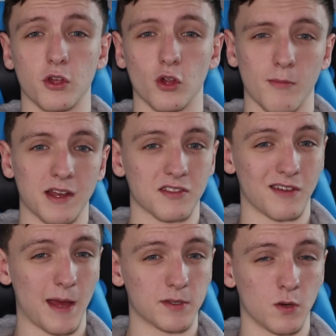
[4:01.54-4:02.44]
with the Coolmaster
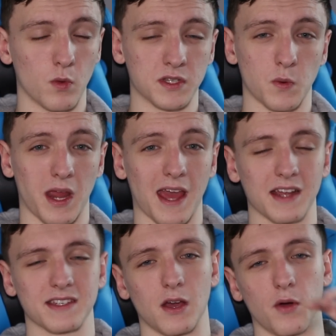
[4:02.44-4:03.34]
Neptune
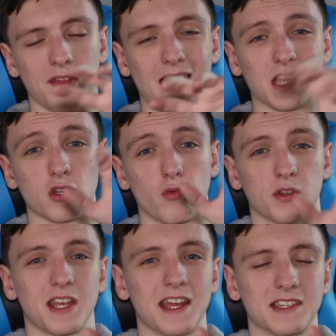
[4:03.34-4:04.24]
120XL and I had to
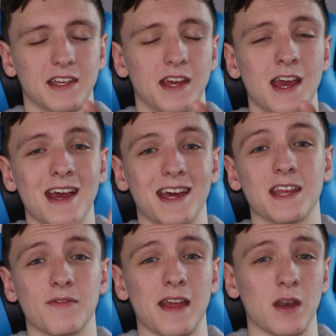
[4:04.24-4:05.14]
rotate it and
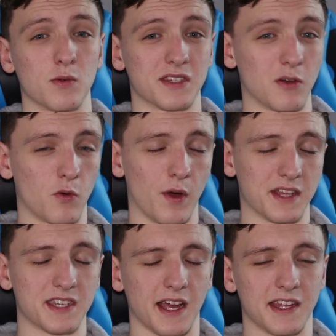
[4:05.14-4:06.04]
even then it was still
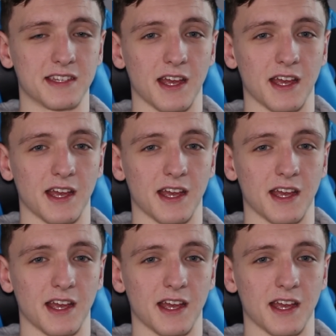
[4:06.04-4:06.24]
quite tight.